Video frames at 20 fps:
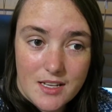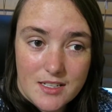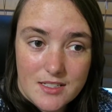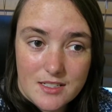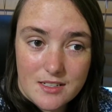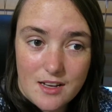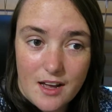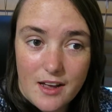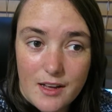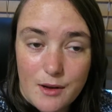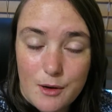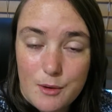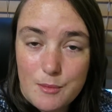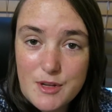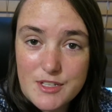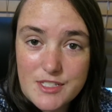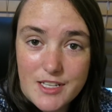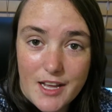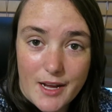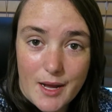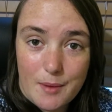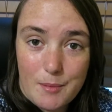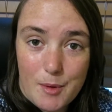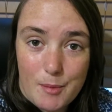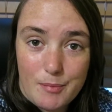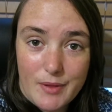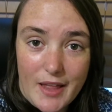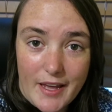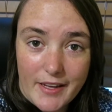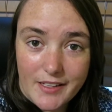So I almost like I'm a
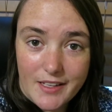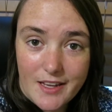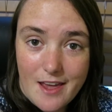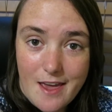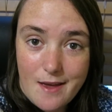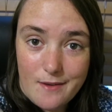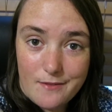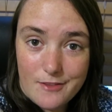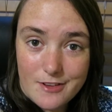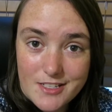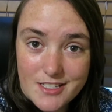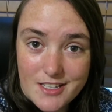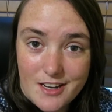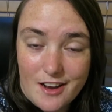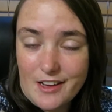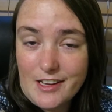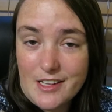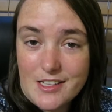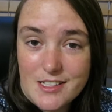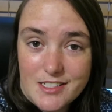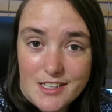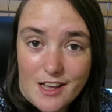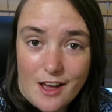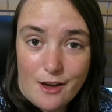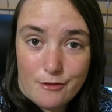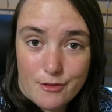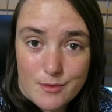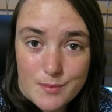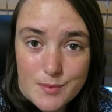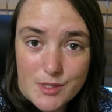blank canvas and I can
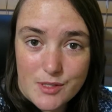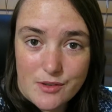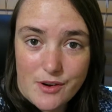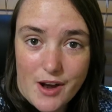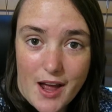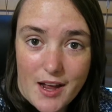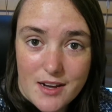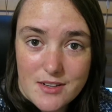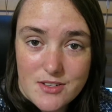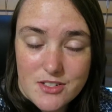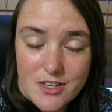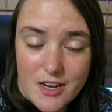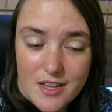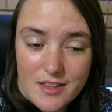start from scratch,